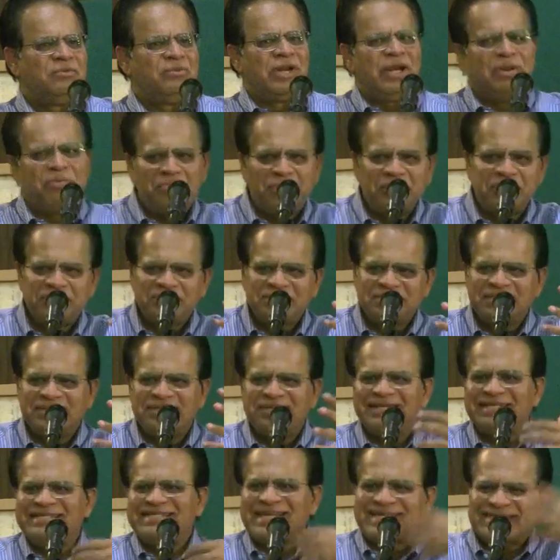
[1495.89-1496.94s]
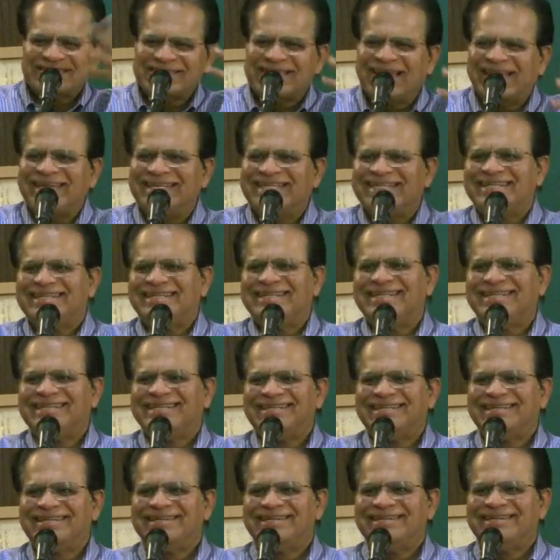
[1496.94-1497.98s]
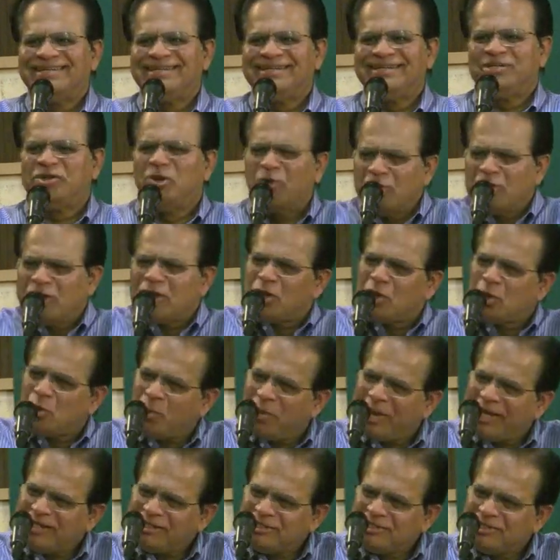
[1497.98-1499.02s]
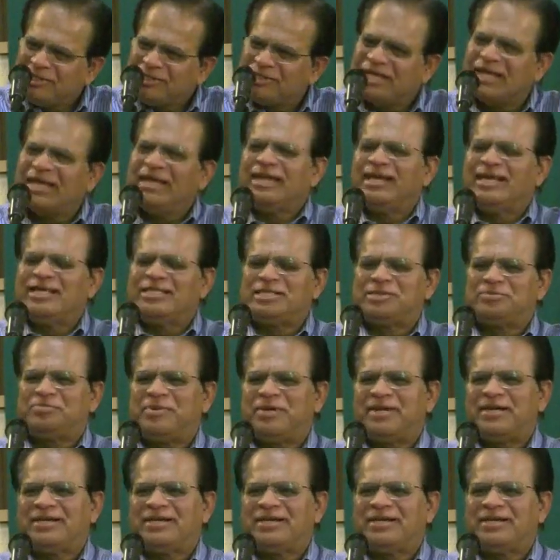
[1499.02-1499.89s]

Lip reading: when a person is excited. Don't quench his